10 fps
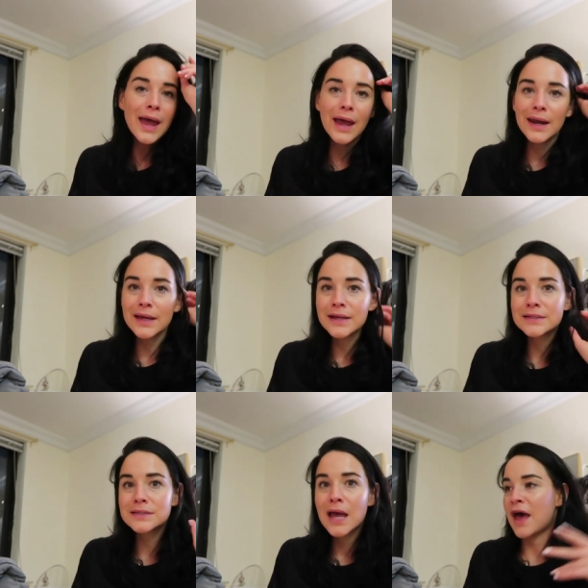it
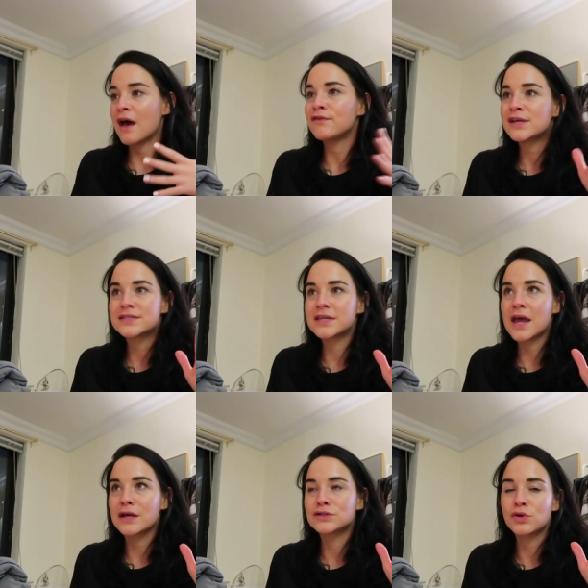is the heaviest
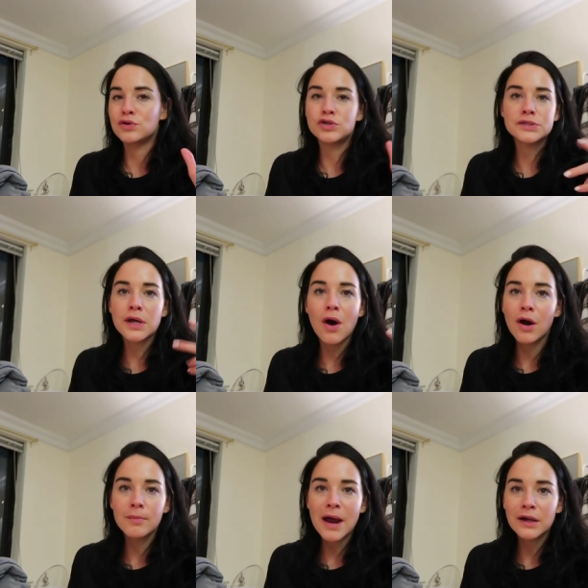thing so you just like
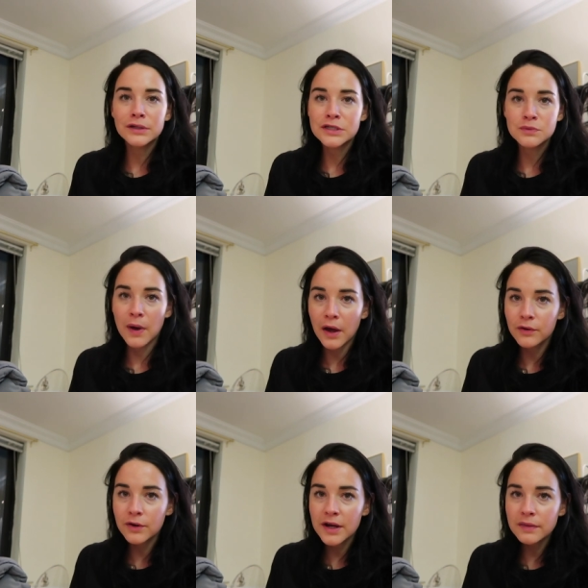automatically sweat
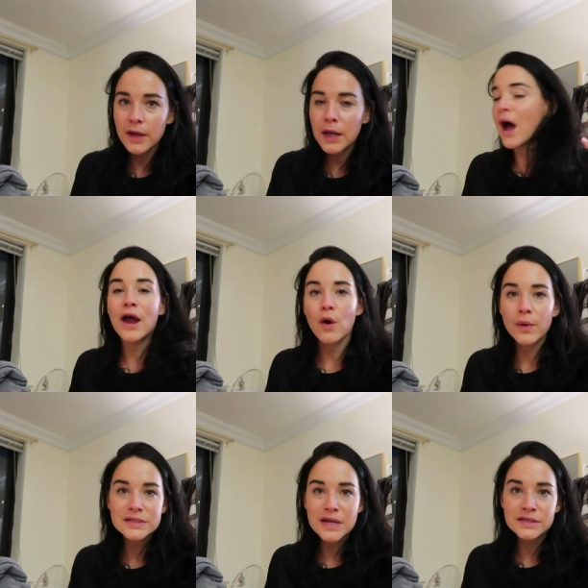underneath it. I
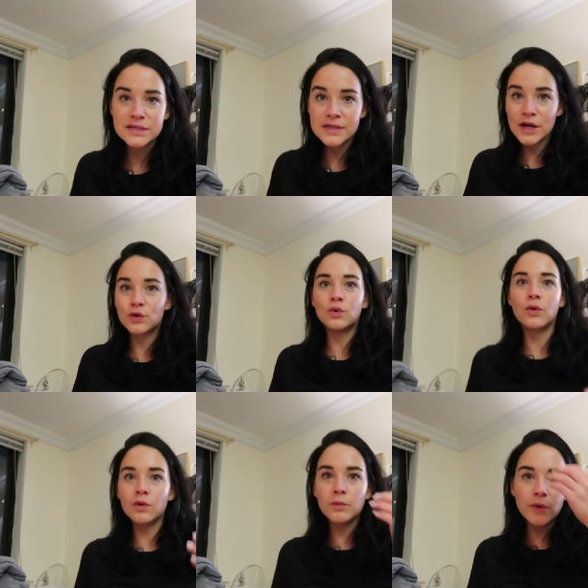always like to stay
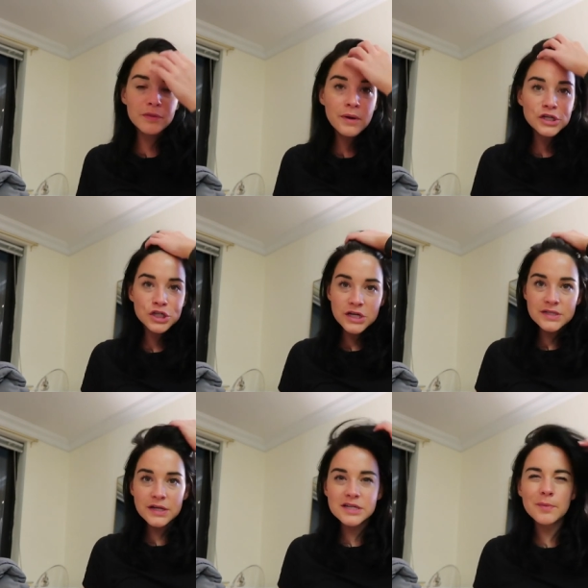cool with my
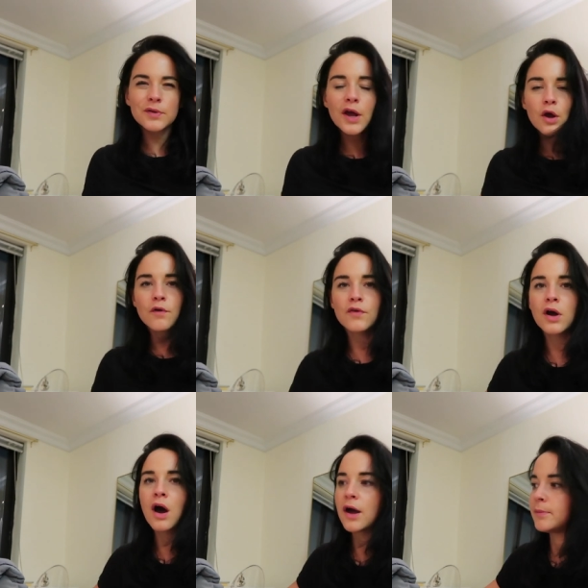sheets. Like typically I go for
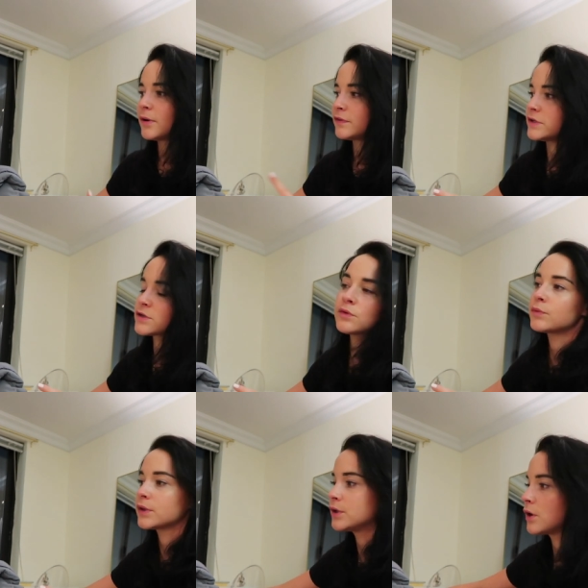cotton but these are
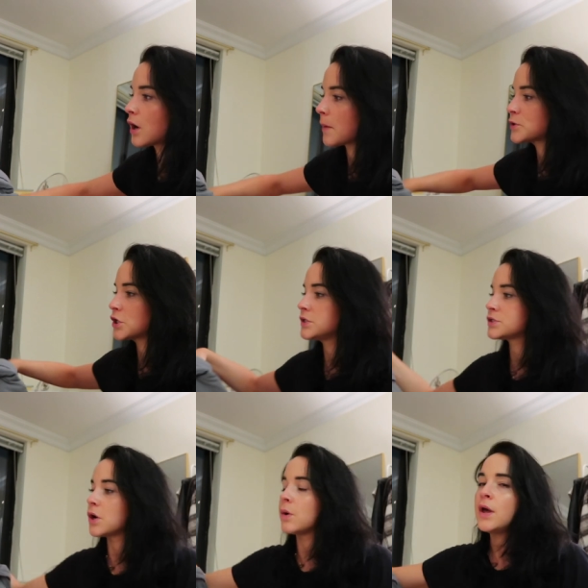really good options.
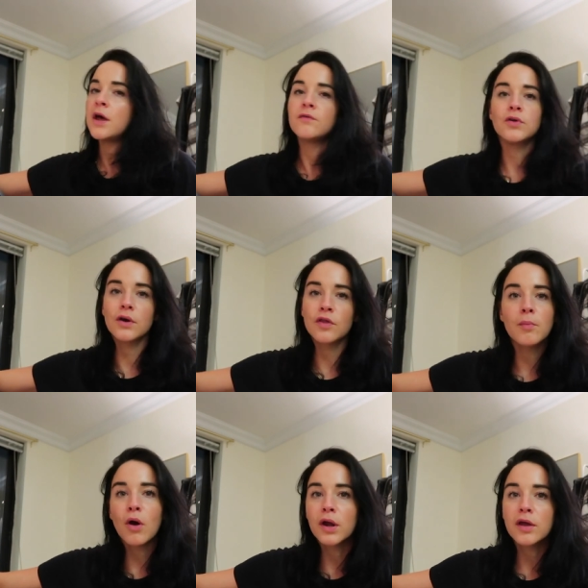So if you're in the
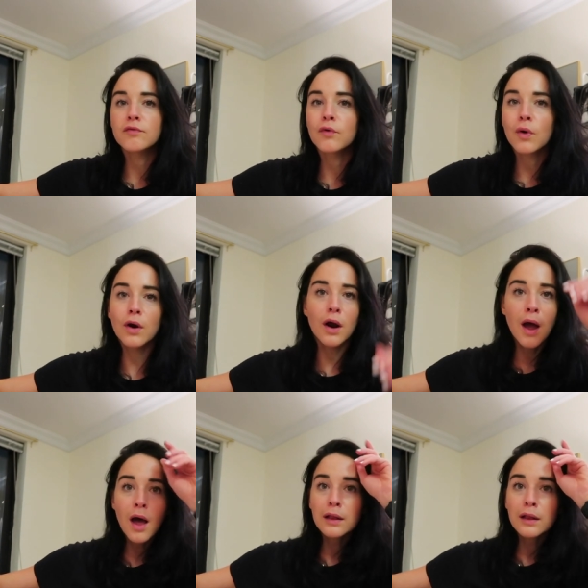market for